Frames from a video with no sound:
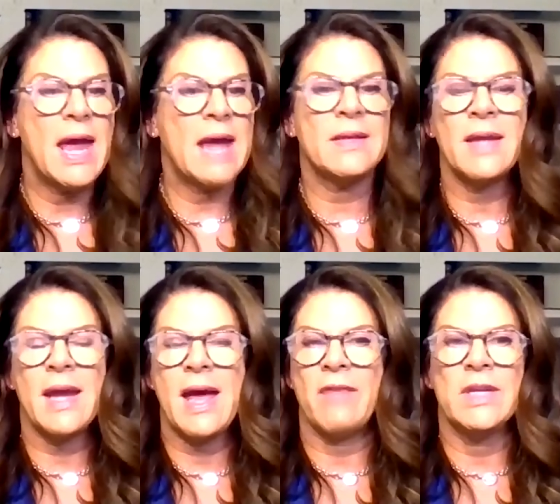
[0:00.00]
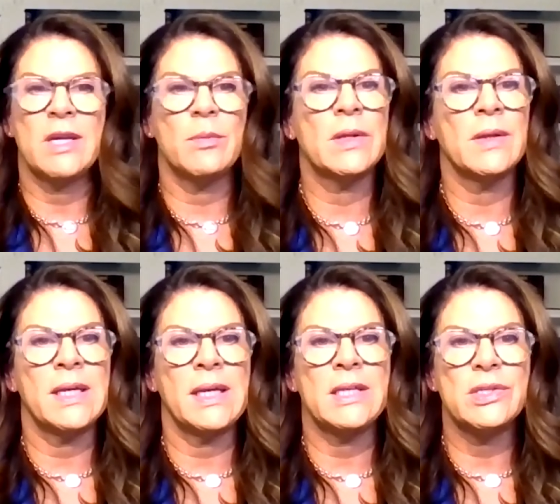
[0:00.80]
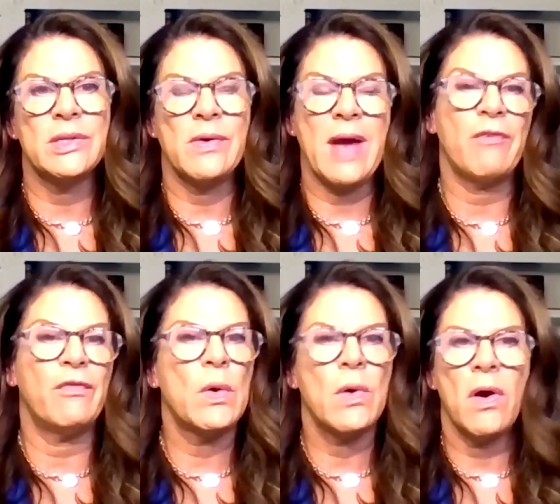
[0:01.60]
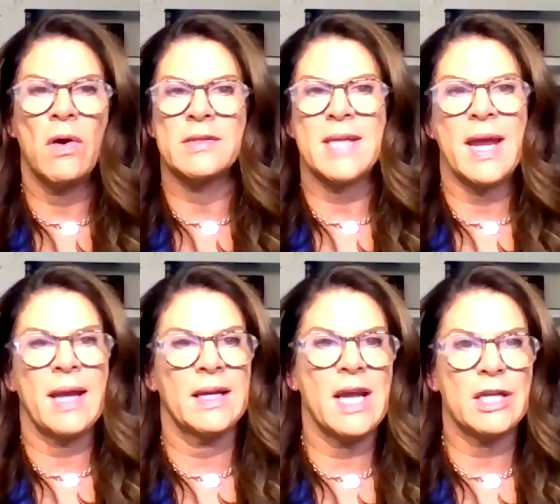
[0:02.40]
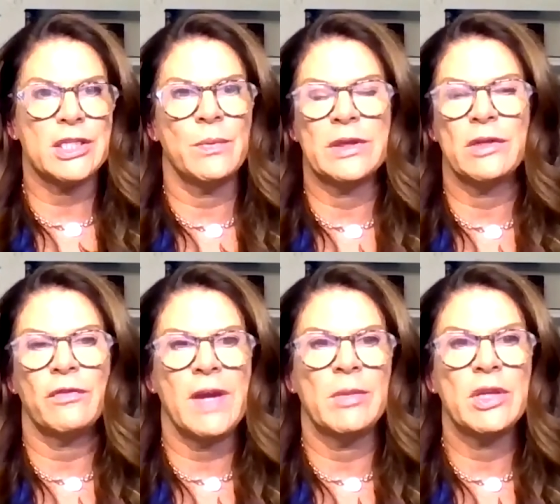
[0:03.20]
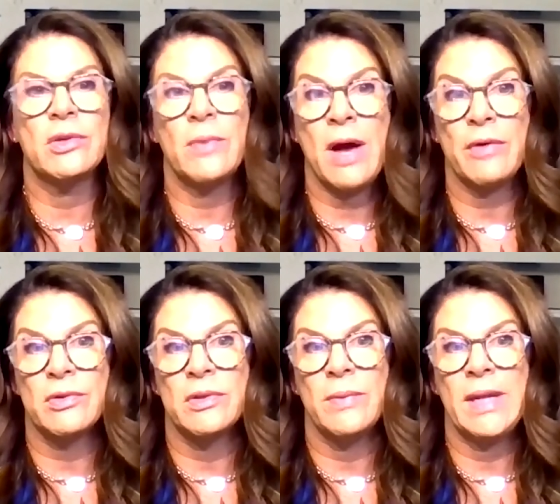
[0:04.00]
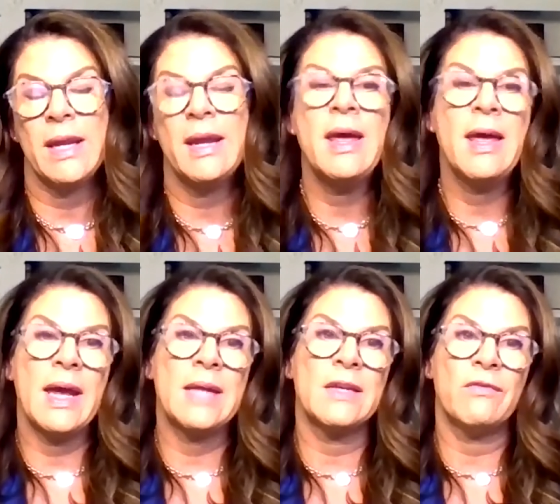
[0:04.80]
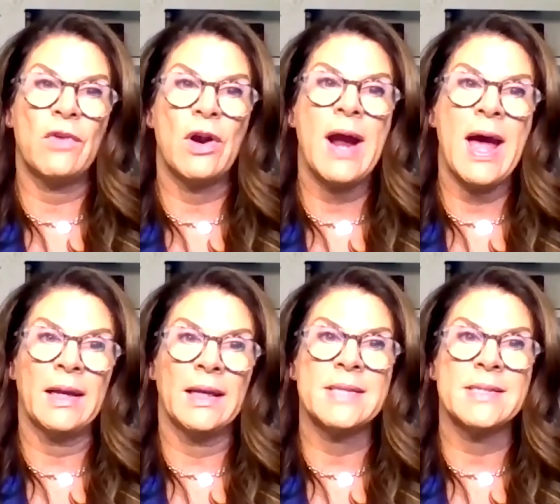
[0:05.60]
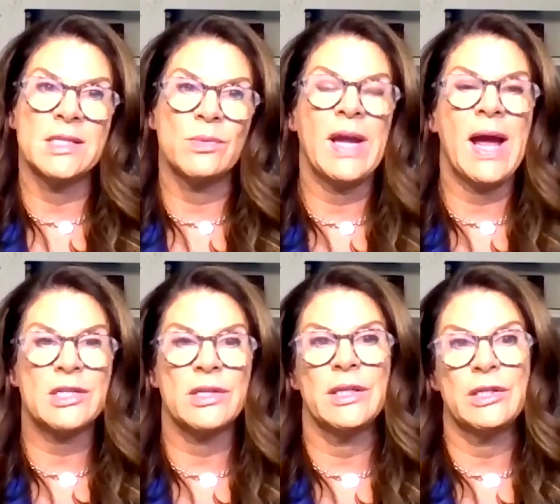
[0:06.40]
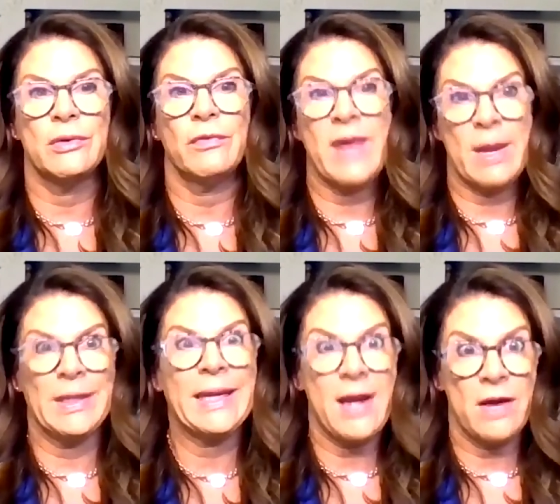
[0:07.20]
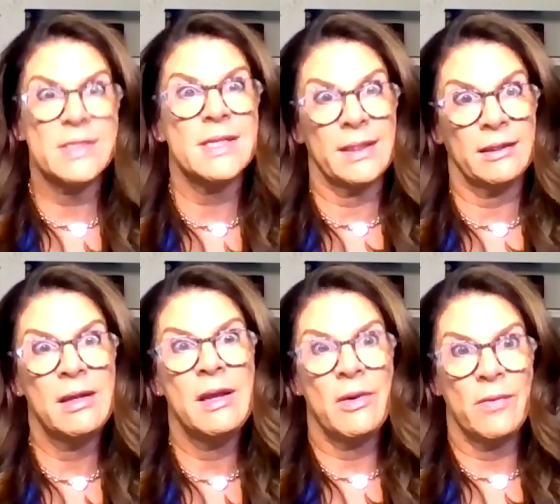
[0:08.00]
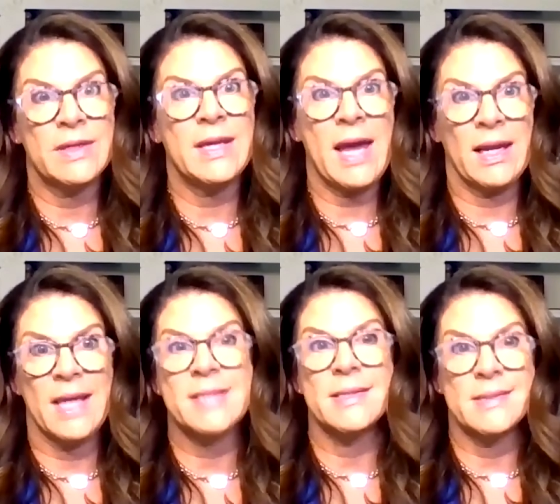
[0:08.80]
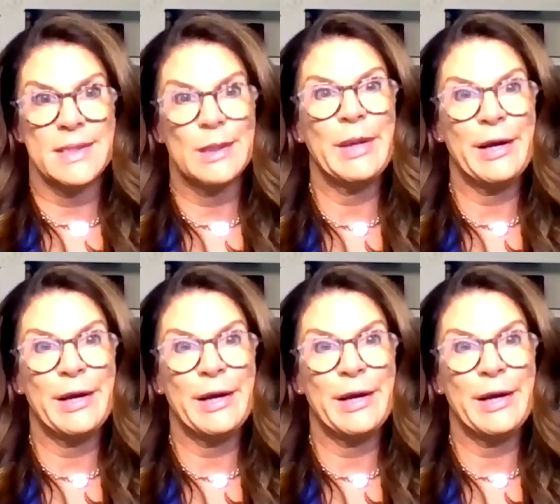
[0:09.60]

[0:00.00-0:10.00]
And then they have the ability to have phone calls and connection with their family throughout through the week. And then for our adolescents, we actually do family counseling with the adolescents and the